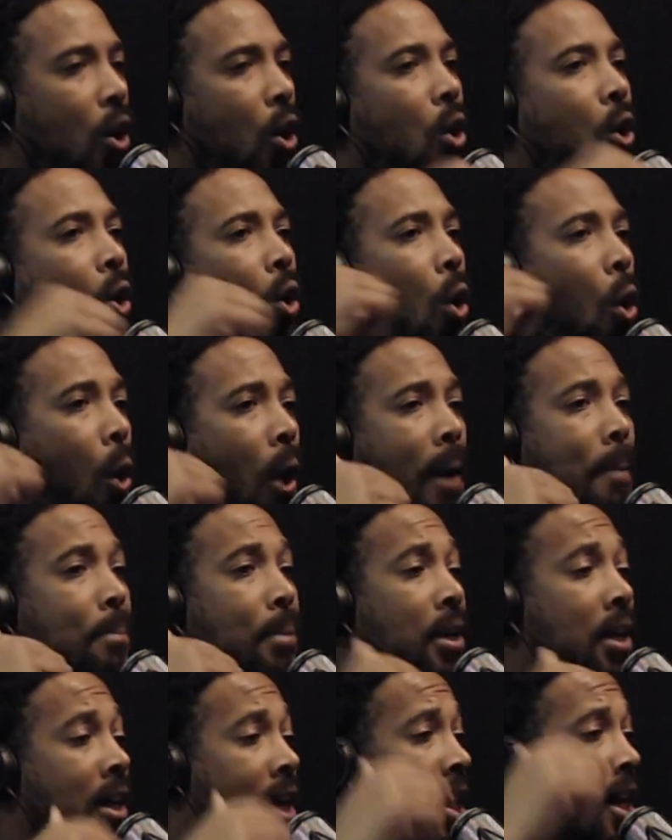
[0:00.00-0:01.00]
Cory
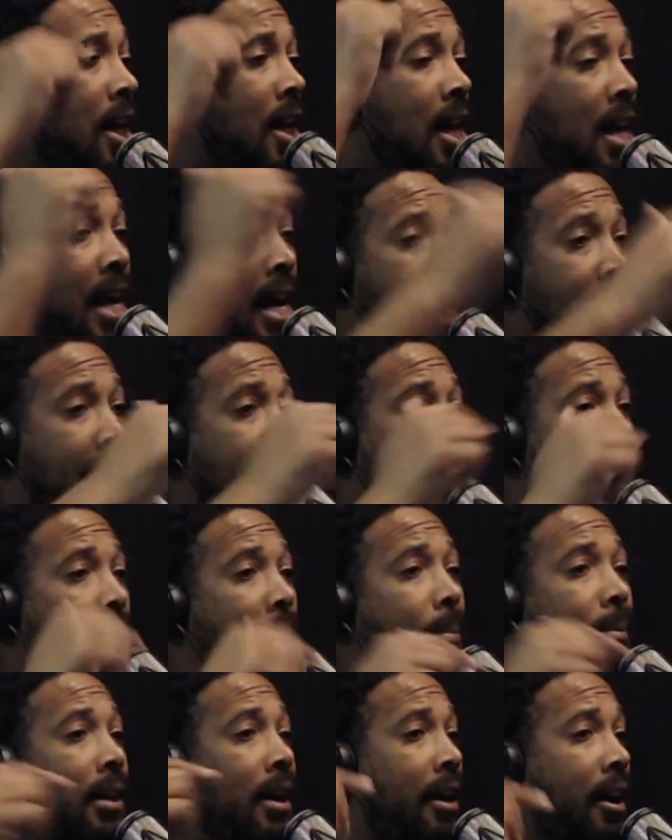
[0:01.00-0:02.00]
Booker and
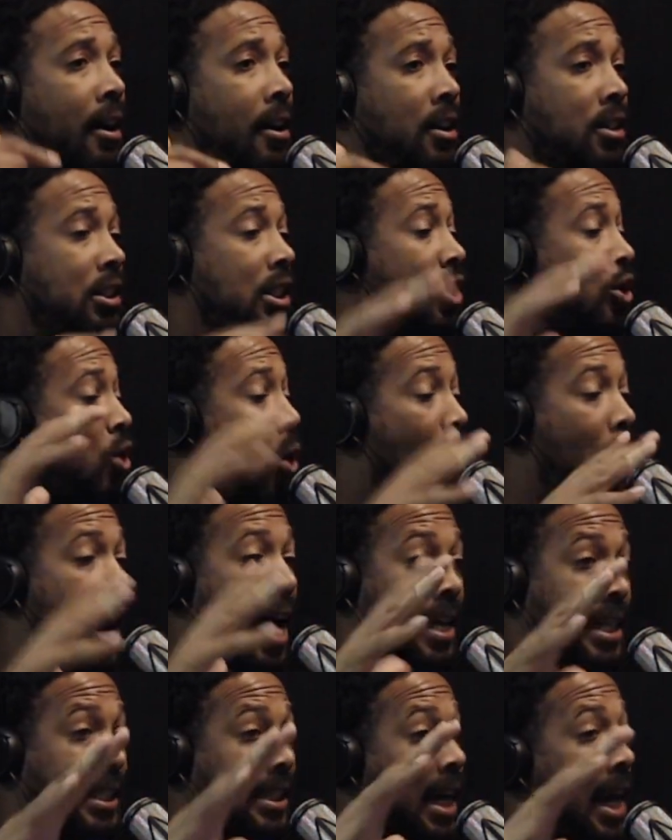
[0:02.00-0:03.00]
Kamala Harris is gonna
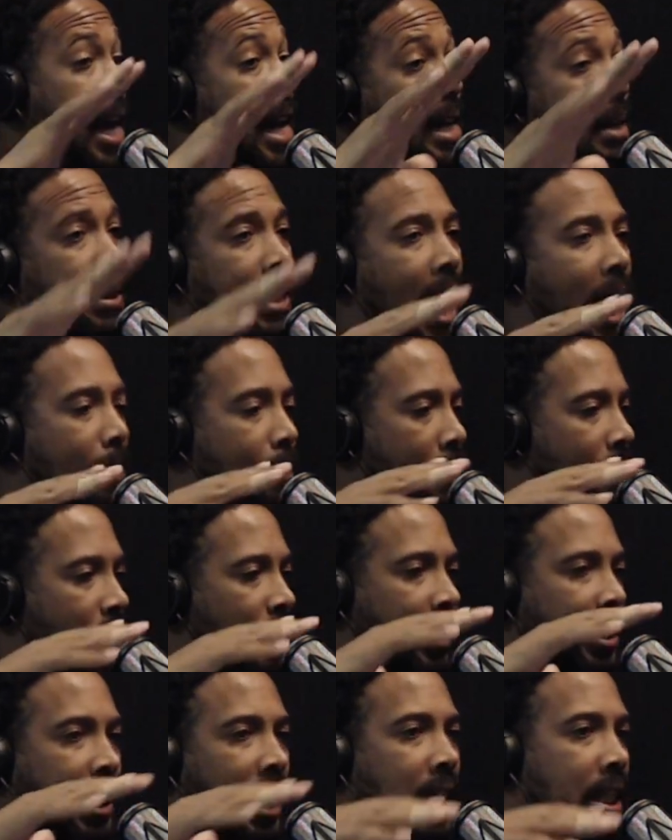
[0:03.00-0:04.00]
have the same type of
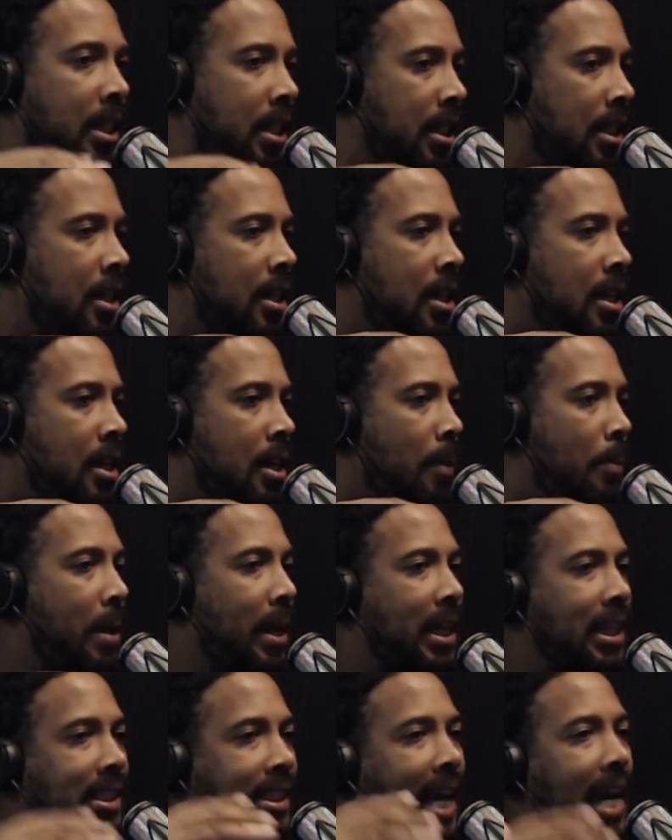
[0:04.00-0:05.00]
agenda
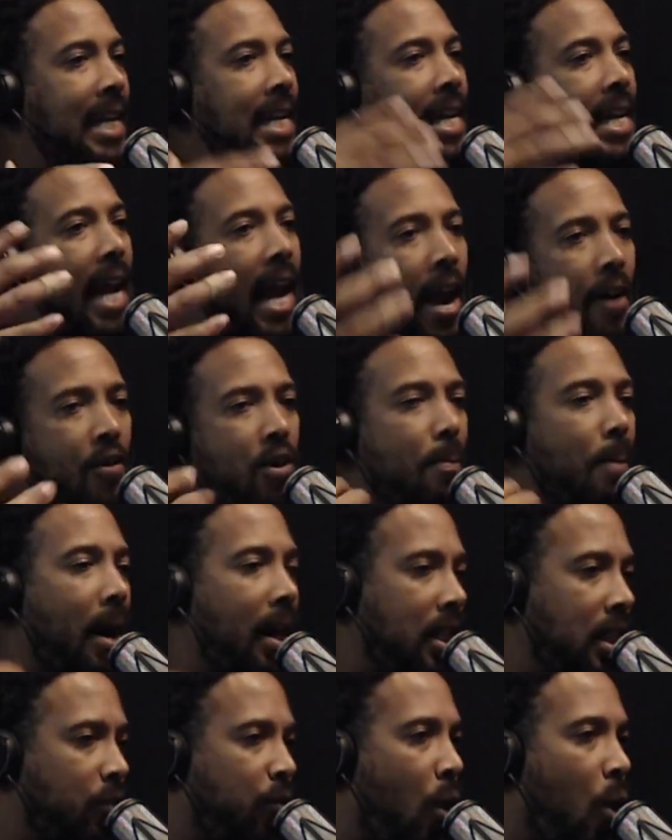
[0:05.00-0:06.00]
because they need
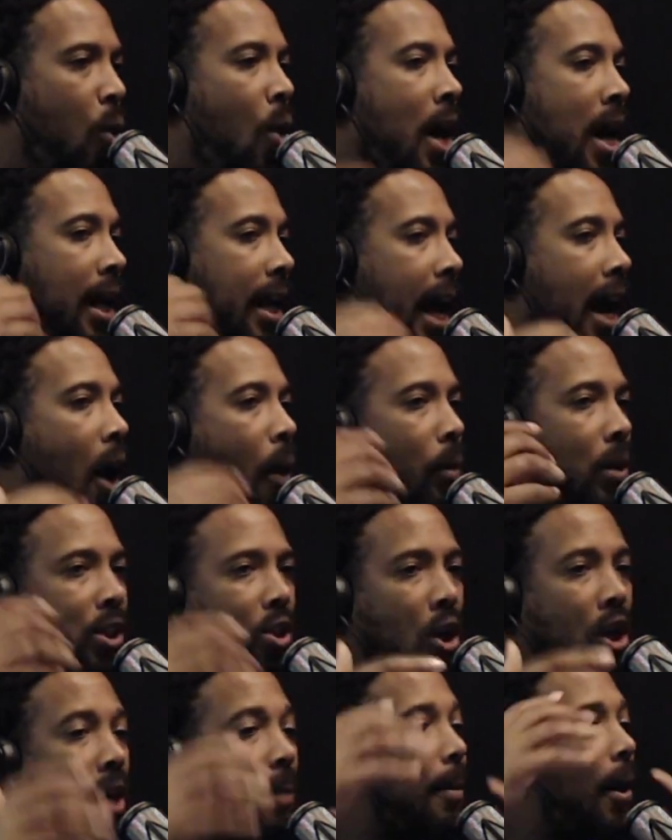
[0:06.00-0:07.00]
everybody's vote. And they always
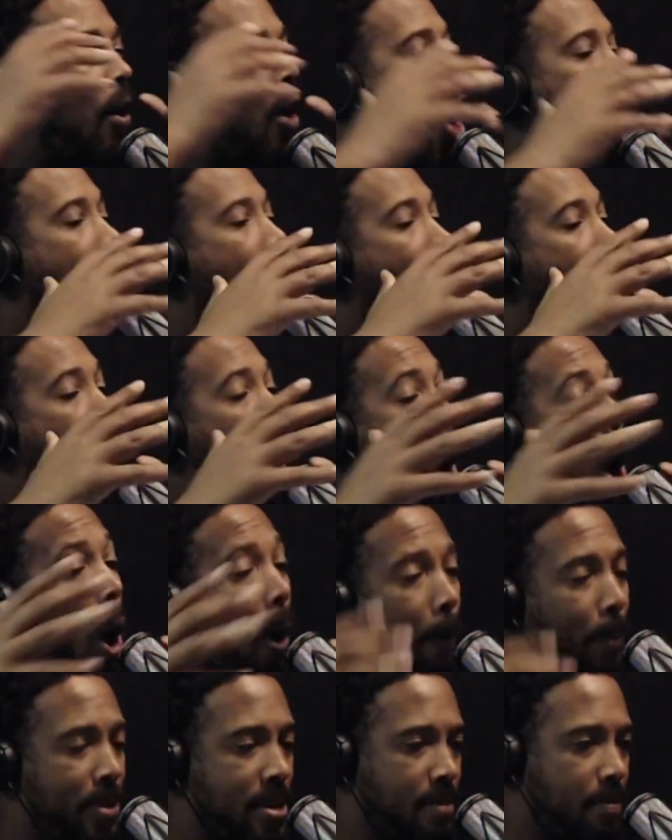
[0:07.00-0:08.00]
talking about
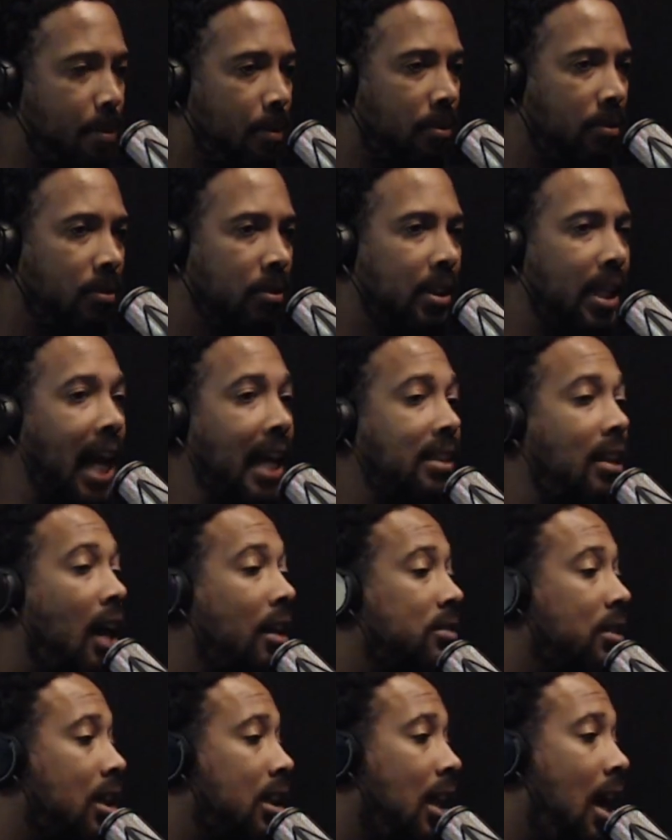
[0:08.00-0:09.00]
all people, like
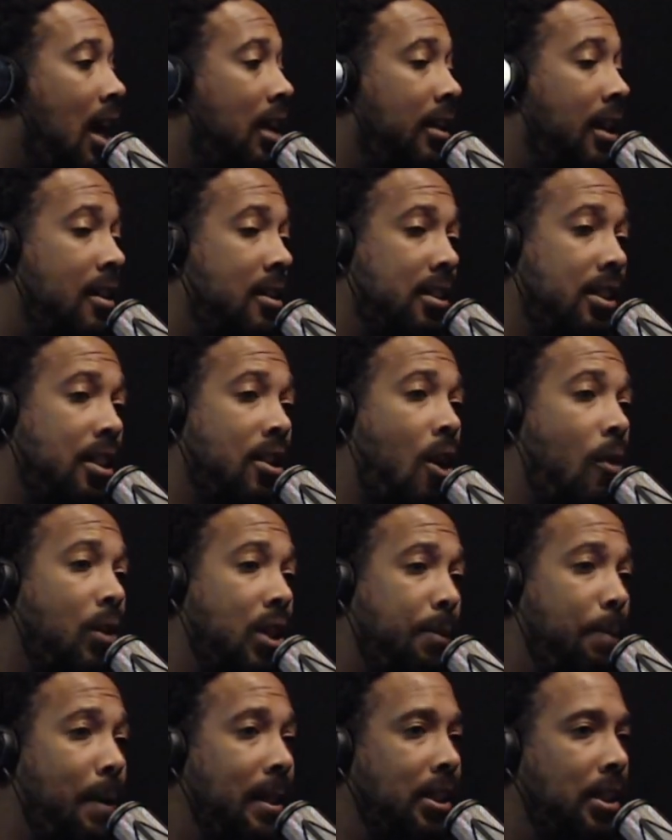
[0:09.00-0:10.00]
Dr. Claude Anderson
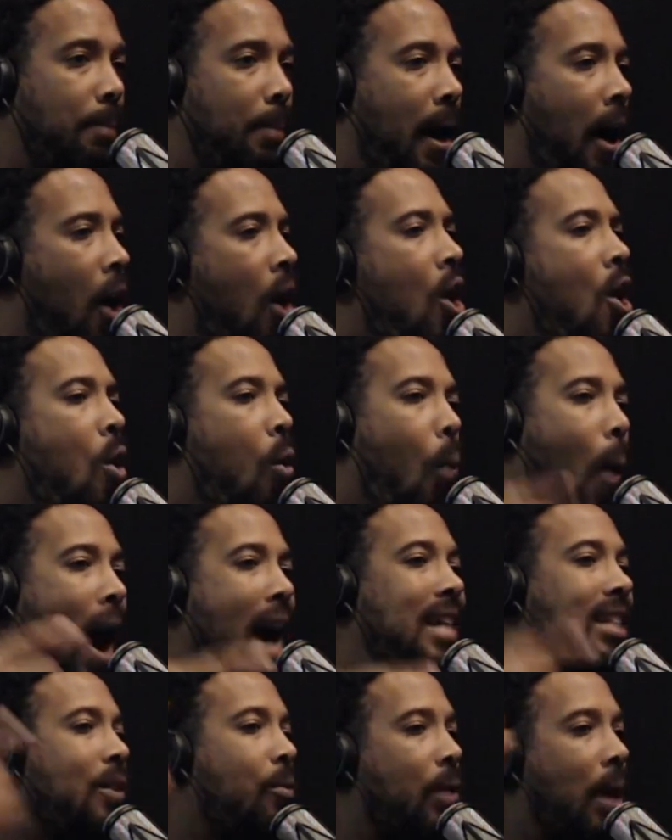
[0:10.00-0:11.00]
always speaks about.
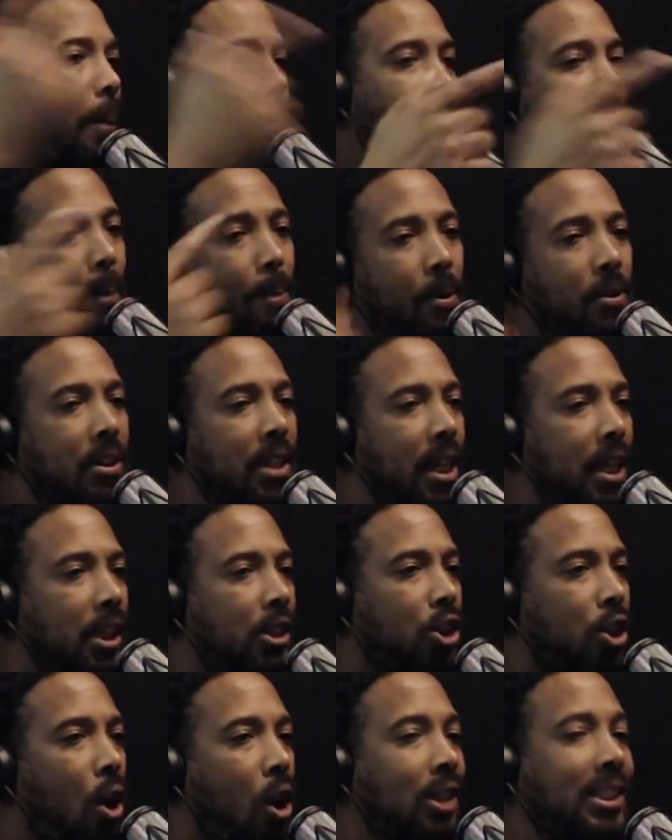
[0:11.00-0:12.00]
Why is it when a black person get in
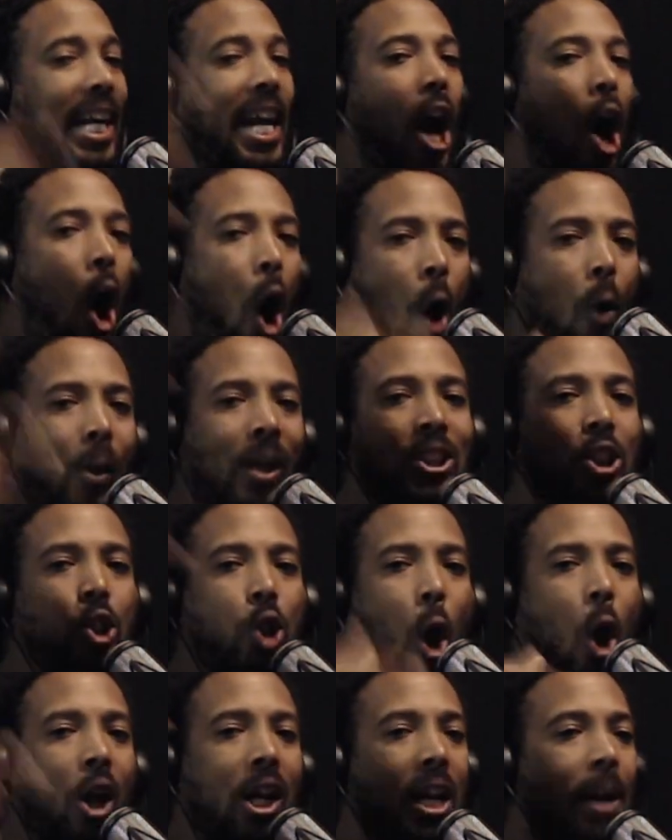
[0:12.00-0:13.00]
charge, they always
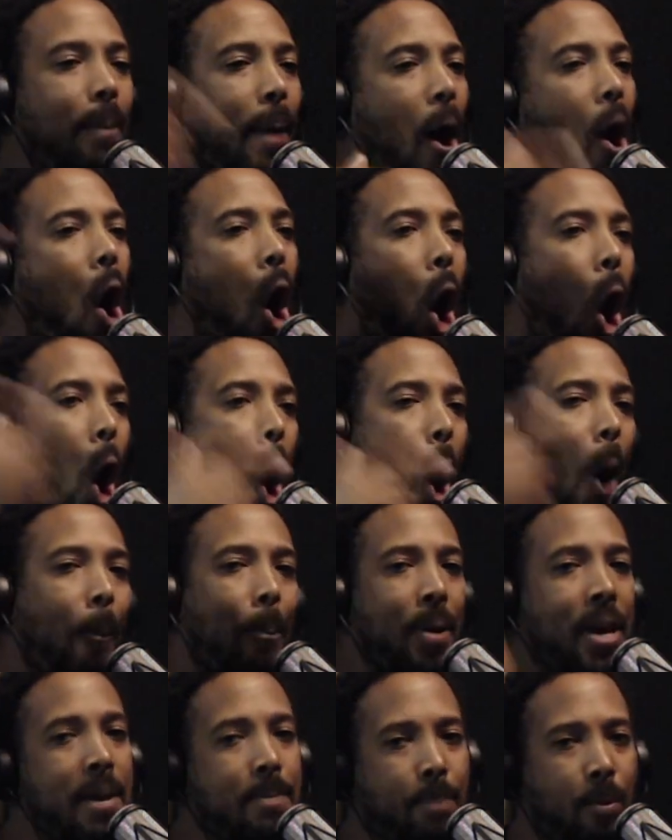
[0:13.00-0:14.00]
talking about all
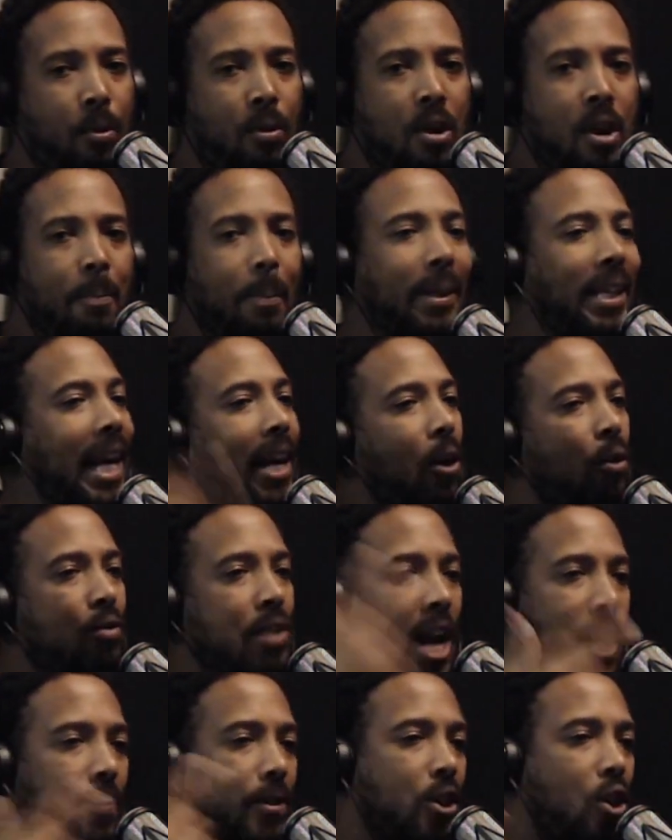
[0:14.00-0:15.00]
people, but they don't
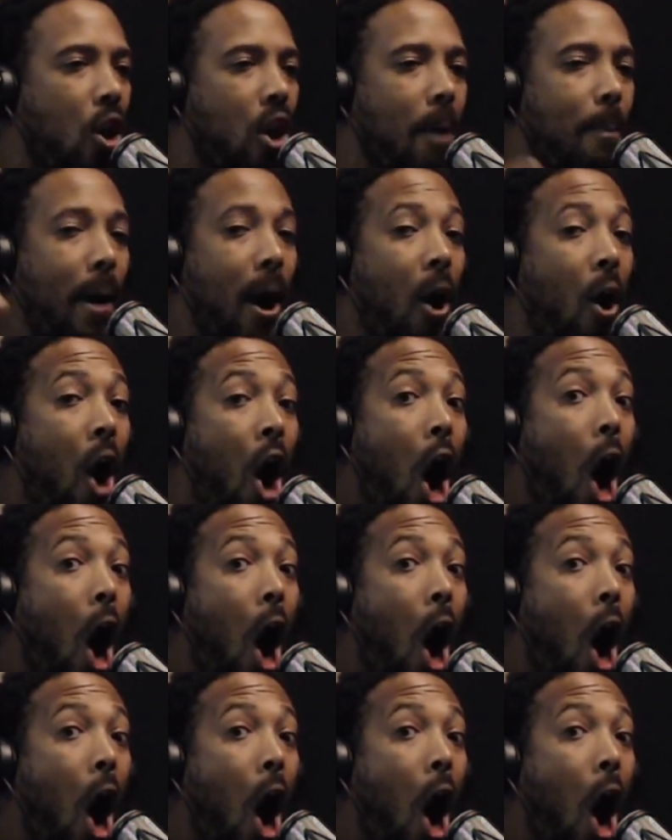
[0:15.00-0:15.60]
never talk about